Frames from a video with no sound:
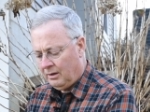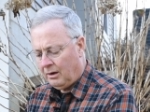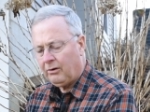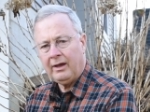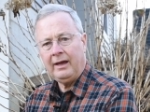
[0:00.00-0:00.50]

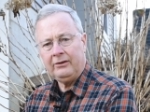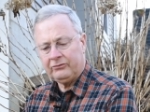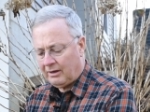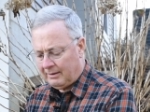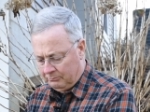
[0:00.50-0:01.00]
Okay,
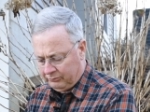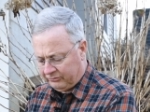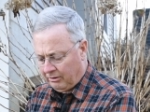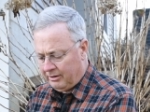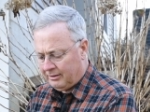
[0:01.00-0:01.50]
so I'm
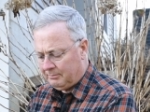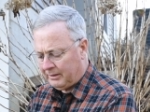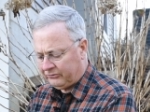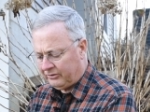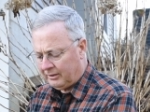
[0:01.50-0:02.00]
starting to
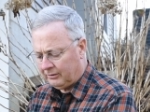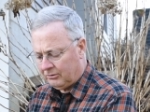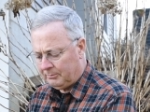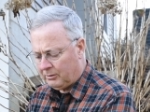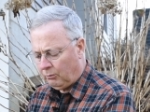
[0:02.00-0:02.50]
mix in a little
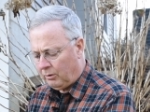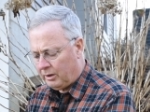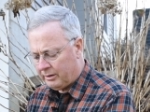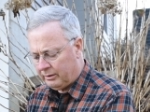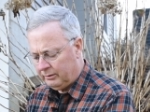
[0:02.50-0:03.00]
bit of
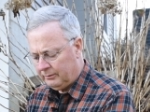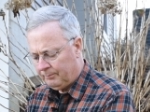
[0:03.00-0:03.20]
water.